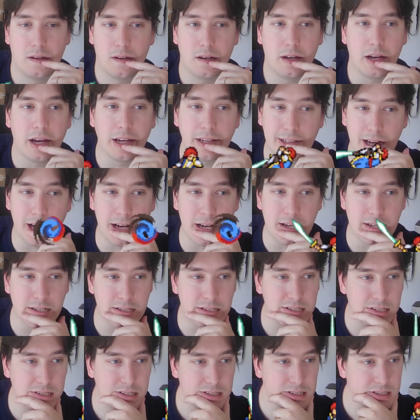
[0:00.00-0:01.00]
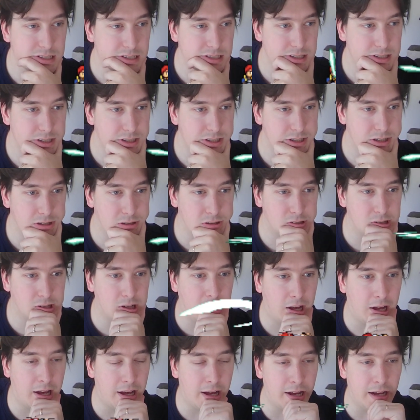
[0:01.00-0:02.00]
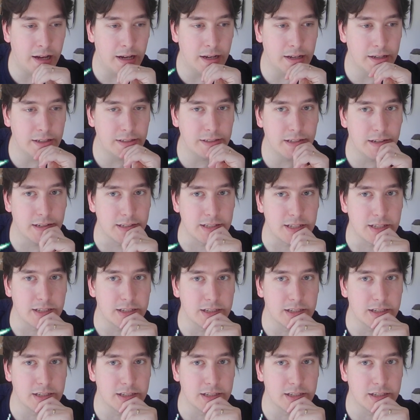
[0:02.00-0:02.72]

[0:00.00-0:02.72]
It does. It does.